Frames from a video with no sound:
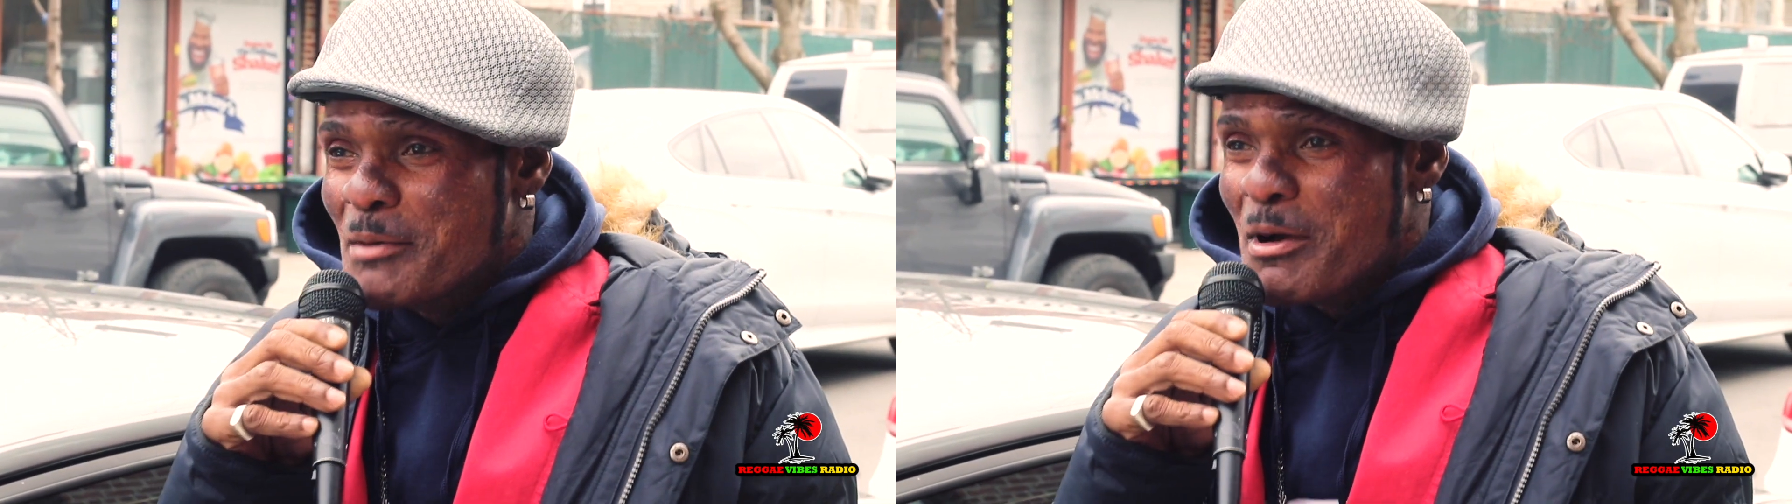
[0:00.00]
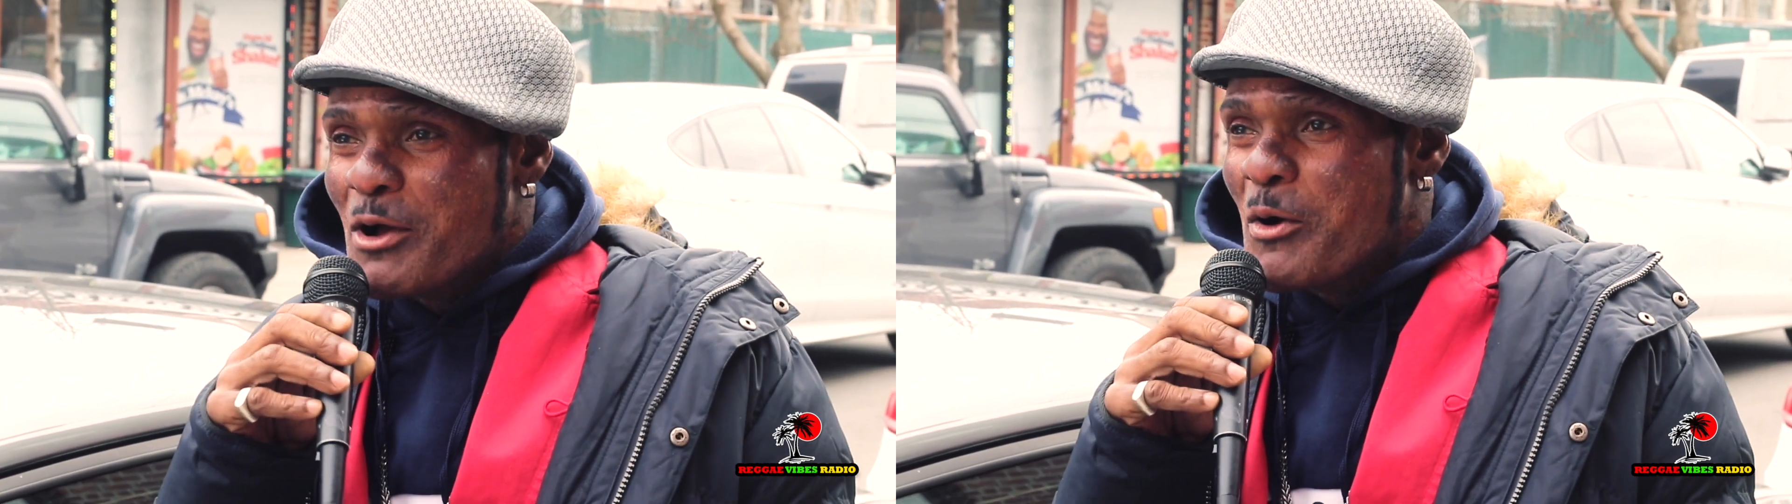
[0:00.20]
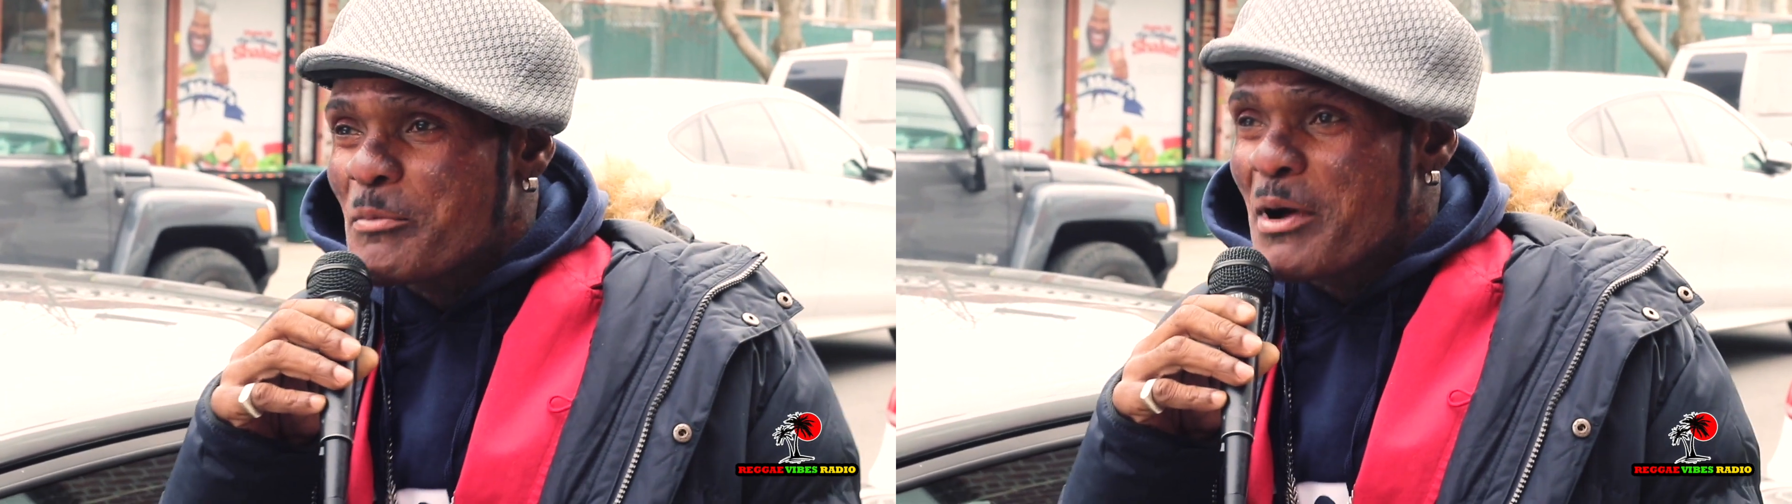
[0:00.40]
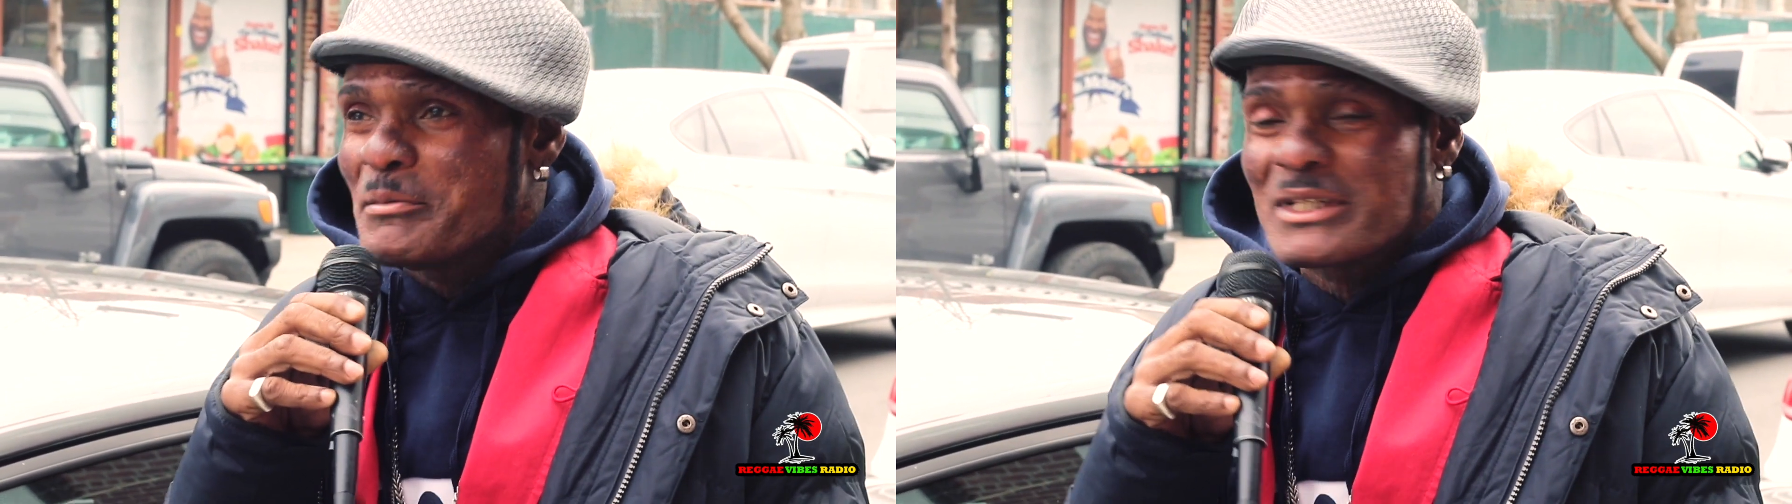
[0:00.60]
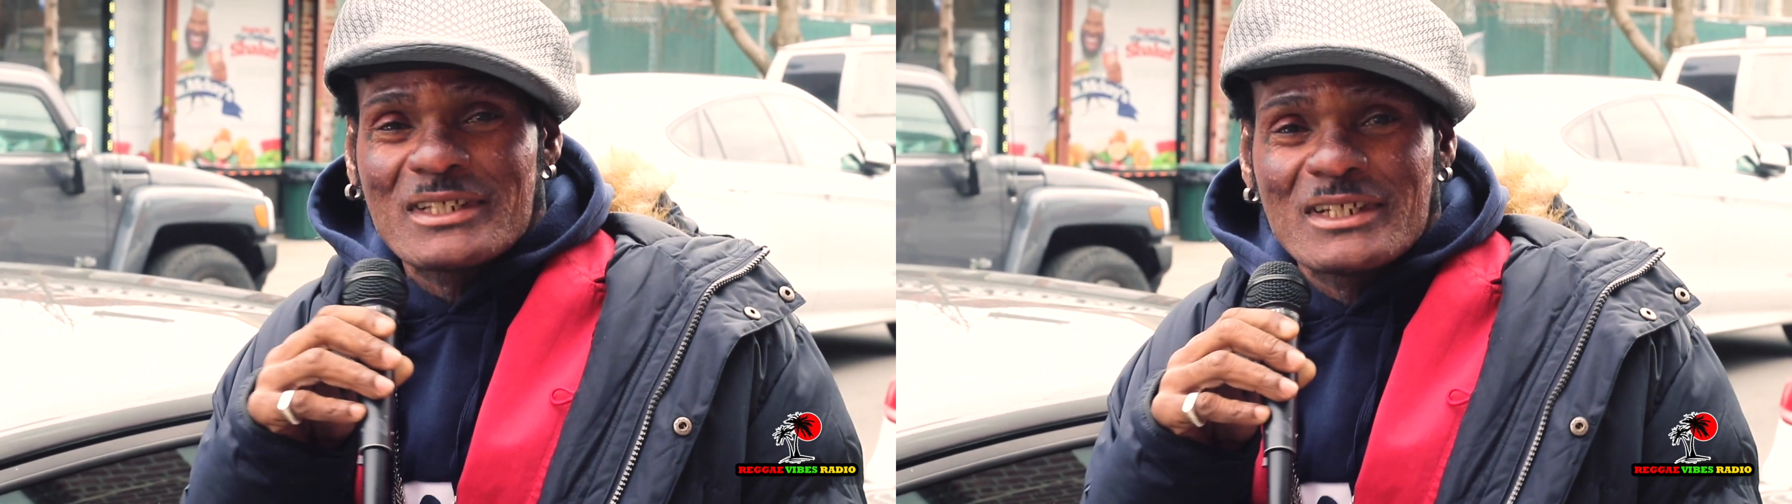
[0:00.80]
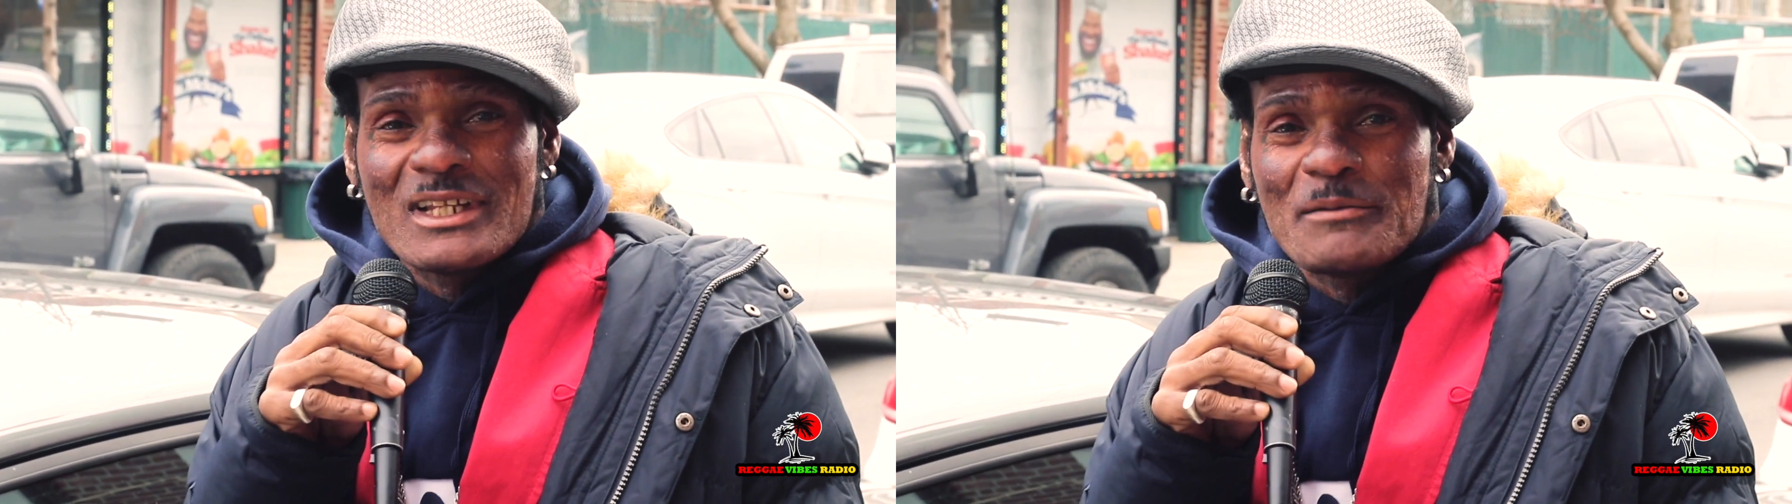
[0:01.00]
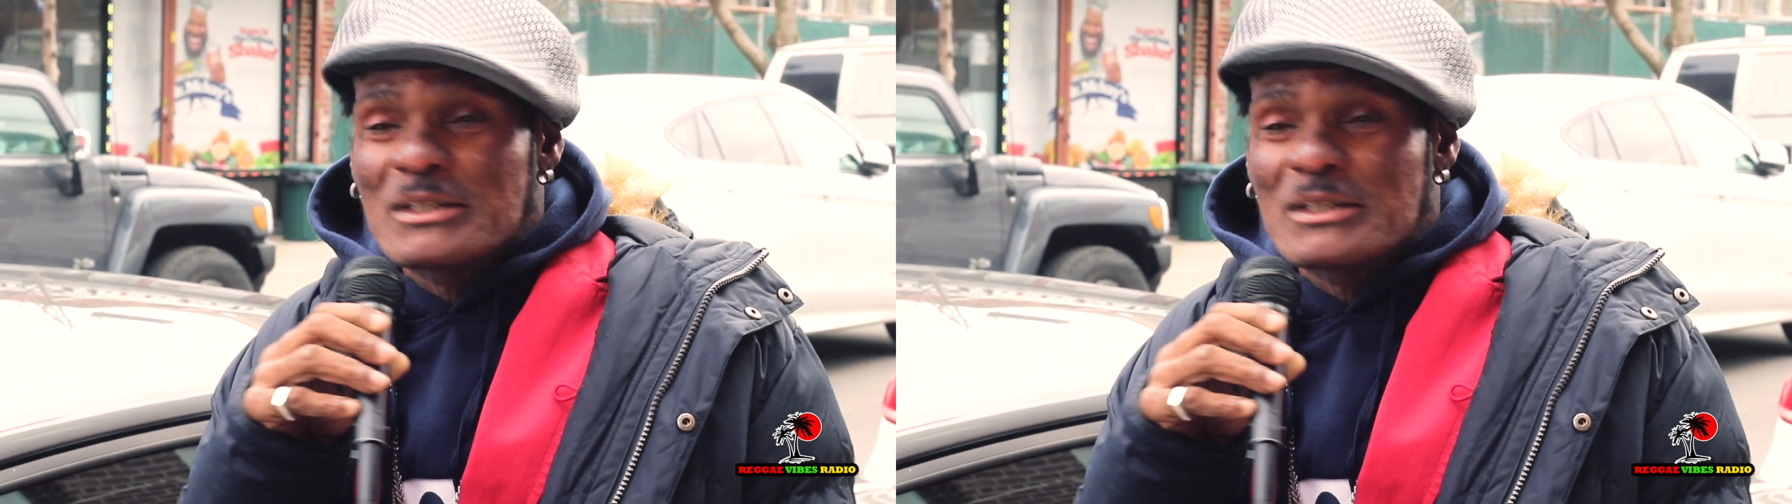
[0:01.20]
and go up and mixing lab.